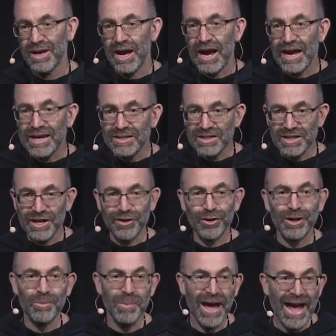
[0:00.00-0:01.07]
I had to
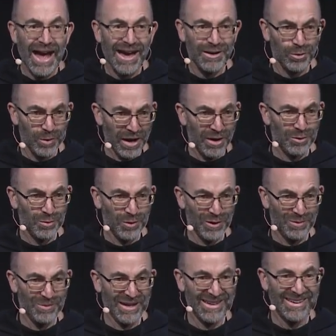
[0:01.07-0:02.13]
carry a pad around
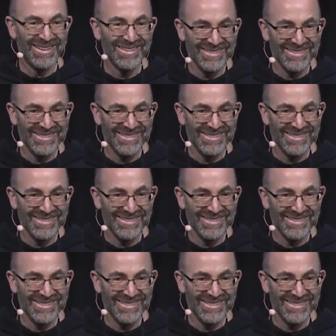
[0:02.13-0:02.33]
with me.